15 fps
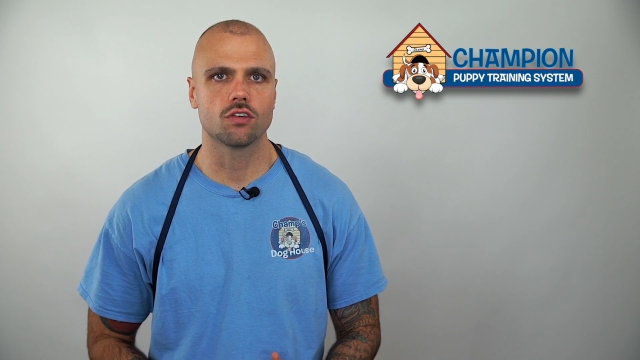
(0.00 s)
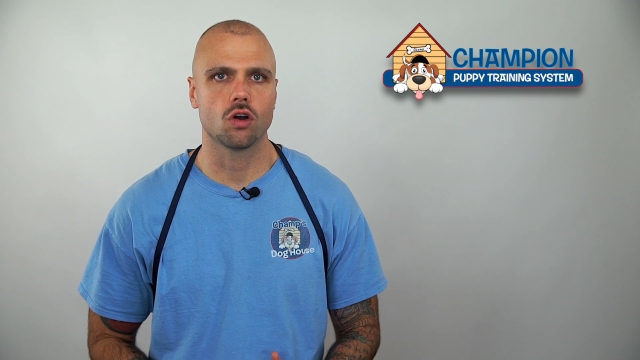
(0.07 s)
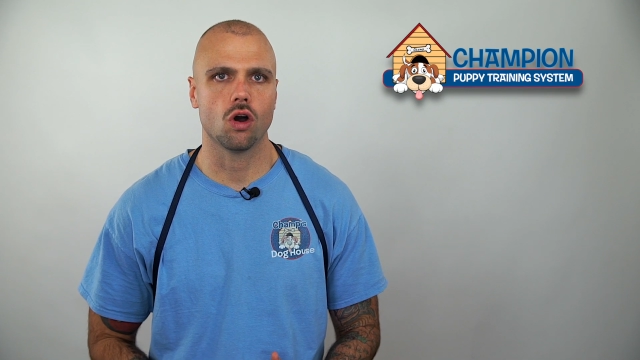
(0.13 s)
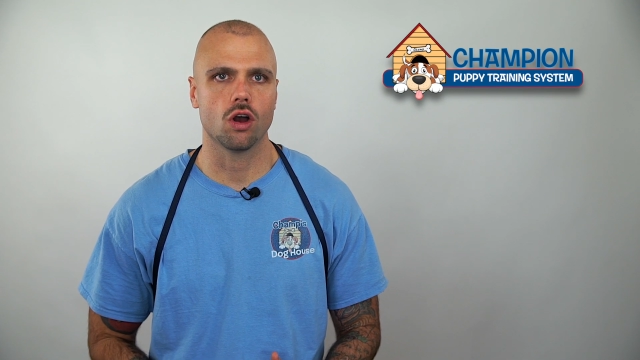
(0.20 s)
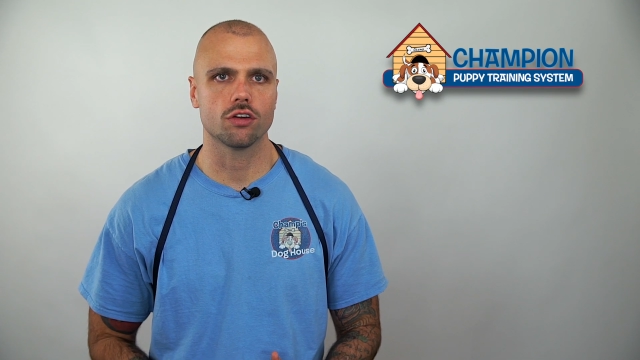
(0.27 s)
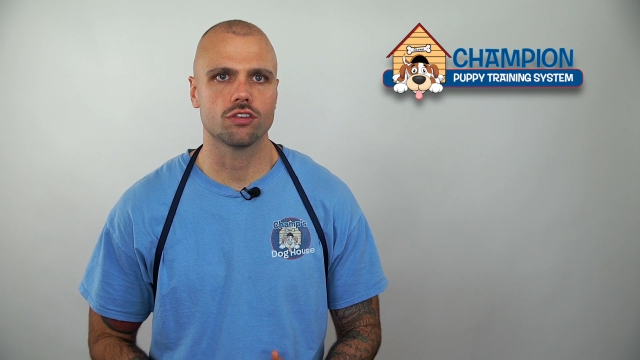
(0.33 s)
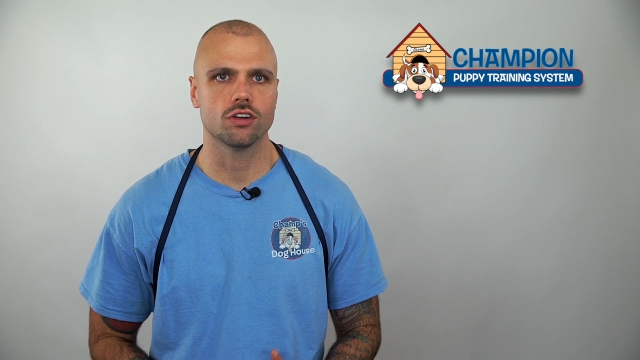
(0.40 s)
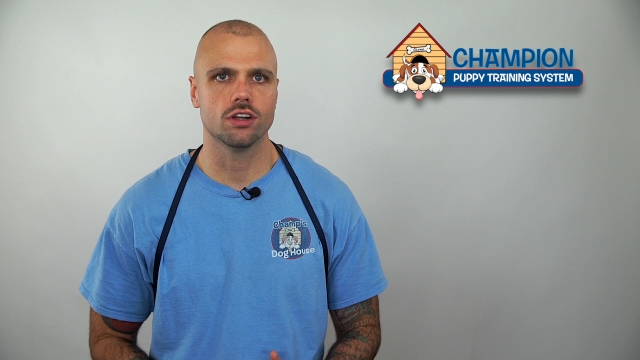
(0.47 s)

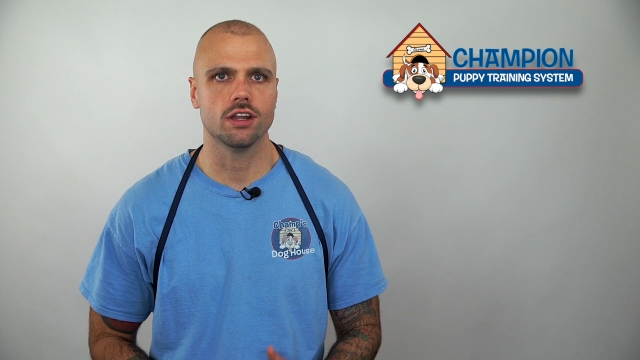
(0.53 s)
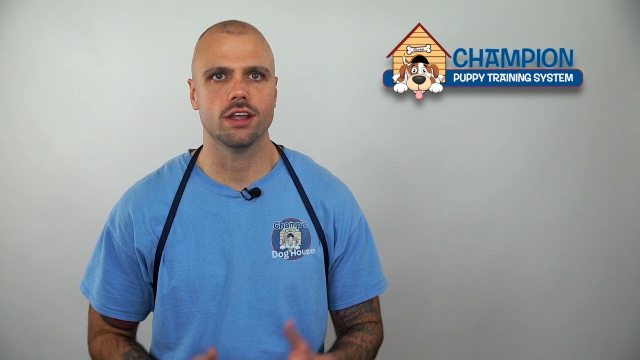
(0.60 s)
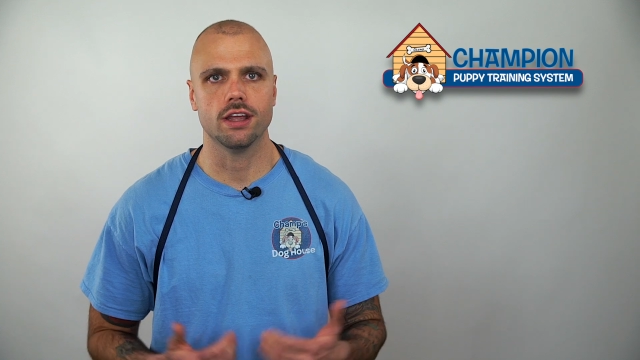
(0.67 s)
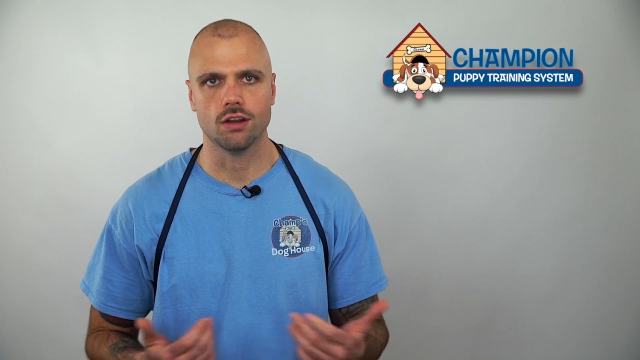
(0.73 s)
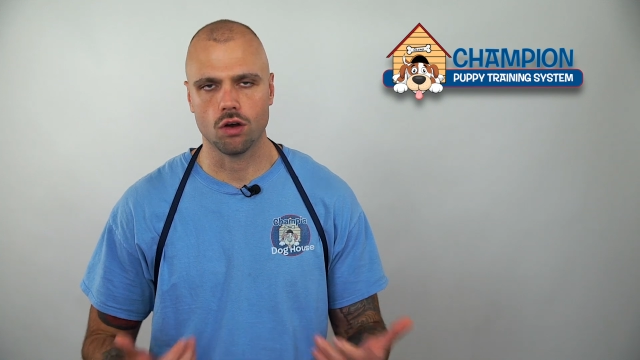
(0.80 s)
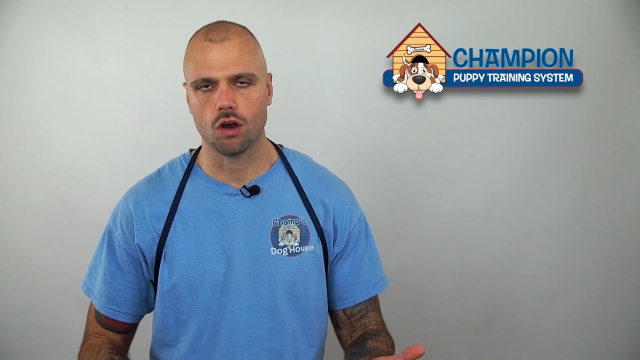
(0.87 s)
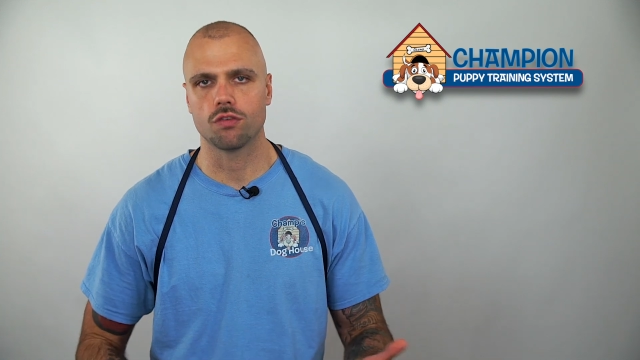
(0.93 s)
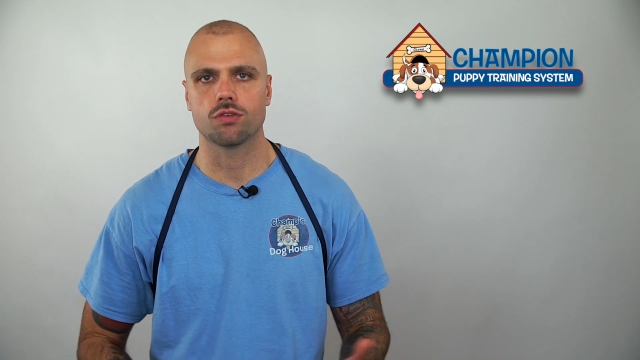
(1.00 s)
caution
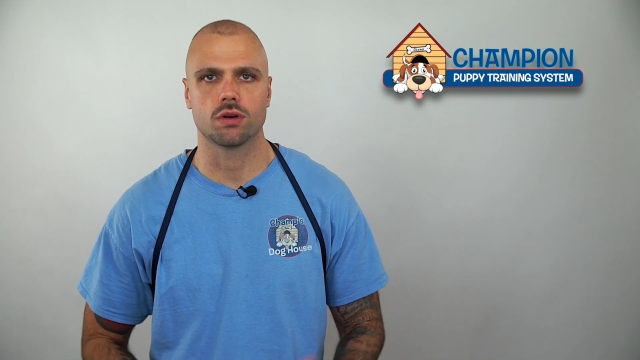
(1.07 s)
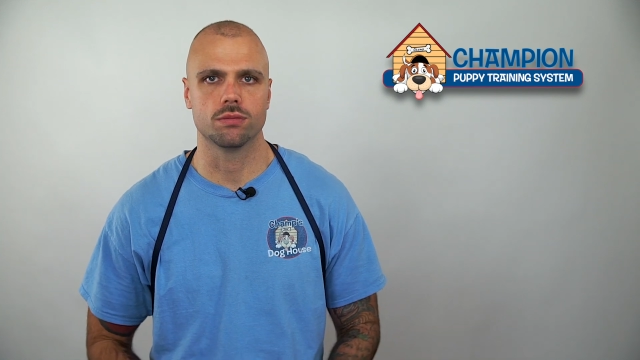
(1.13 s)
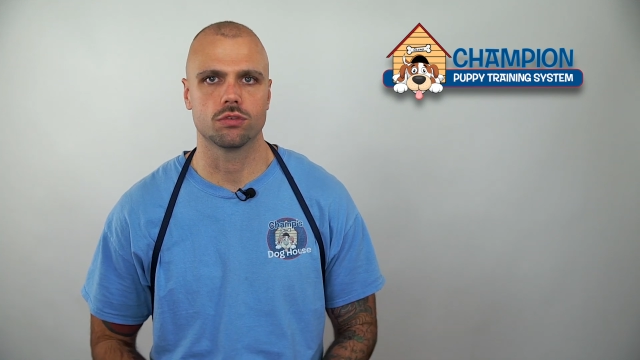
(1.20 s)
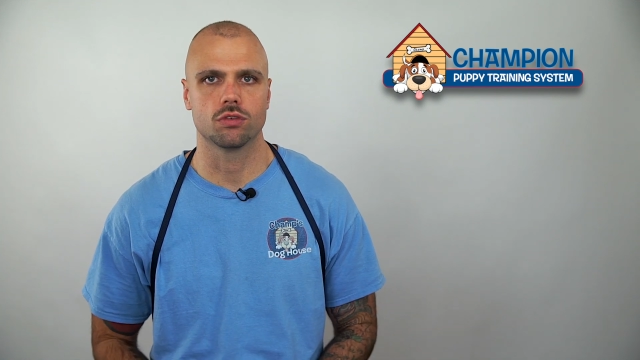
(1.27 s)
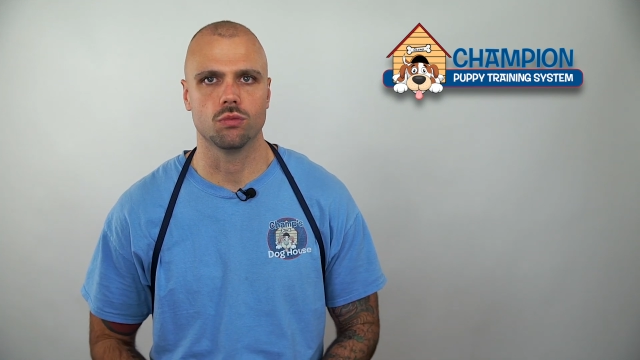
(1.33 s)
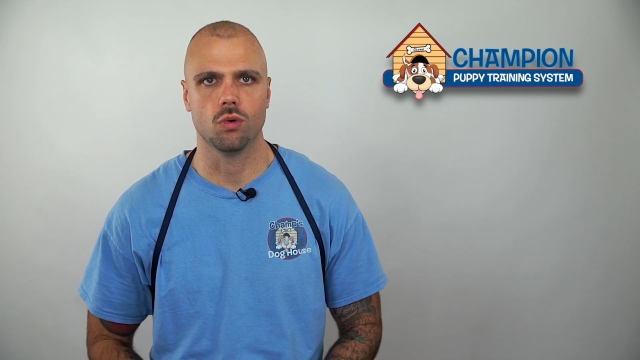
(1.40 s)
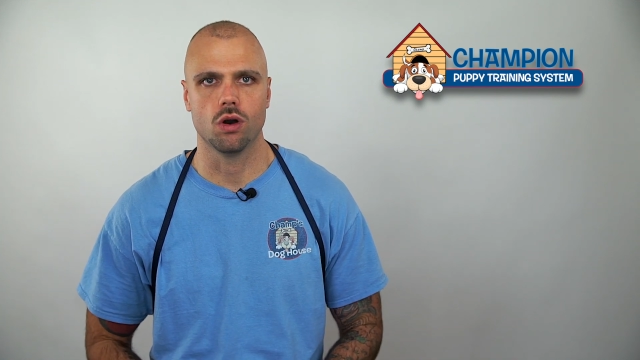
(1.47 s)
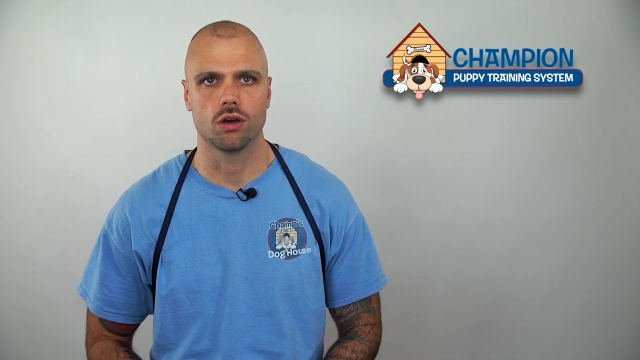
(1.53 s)
and offer him
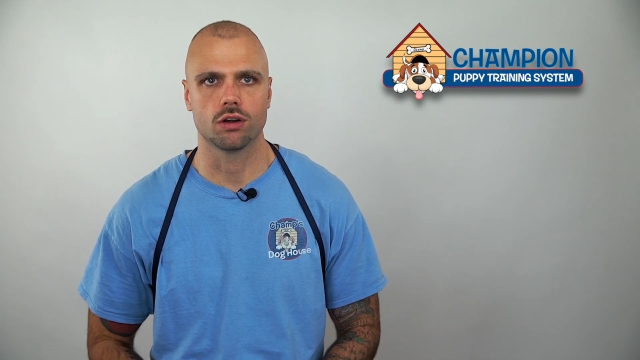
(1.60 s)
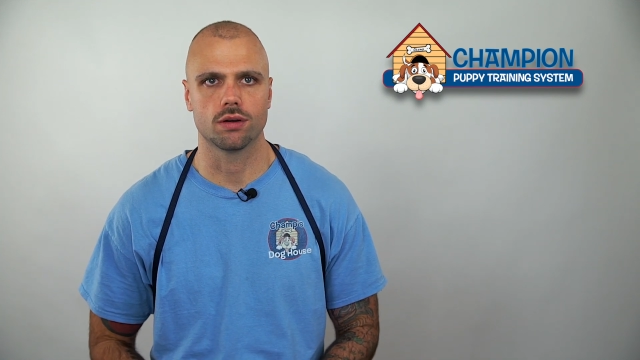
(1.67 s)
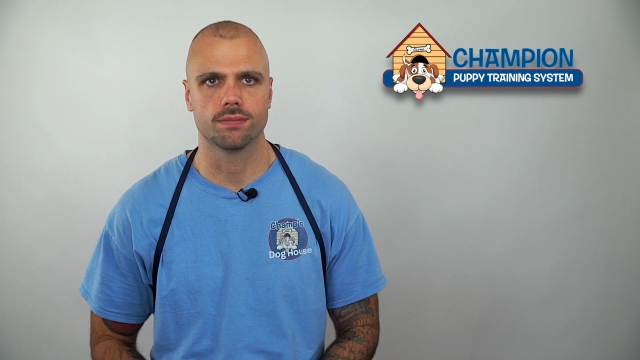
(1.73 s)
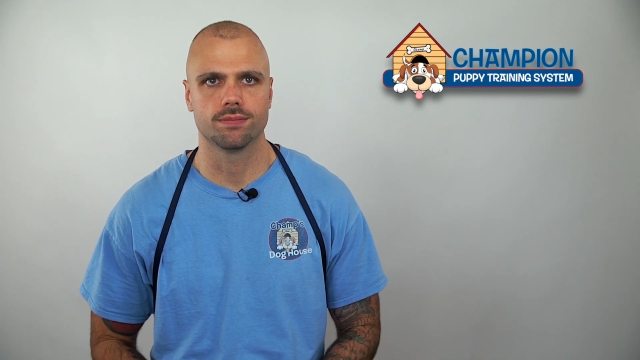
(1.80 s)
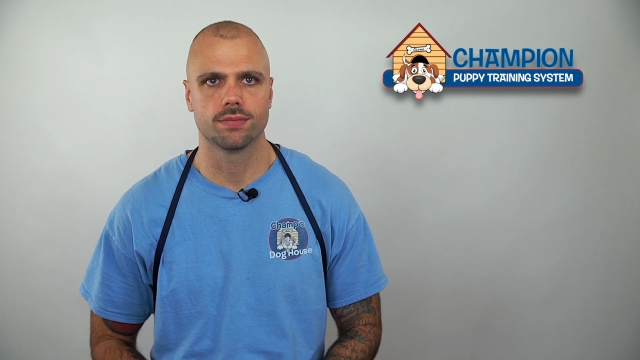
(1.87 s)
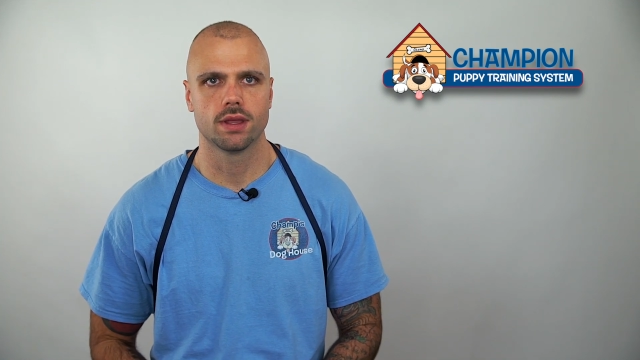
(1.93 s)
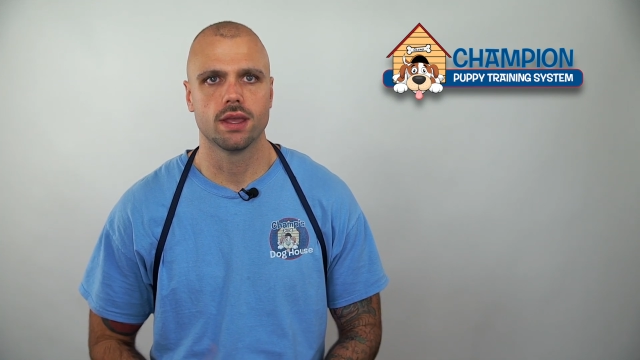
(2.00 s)
some water.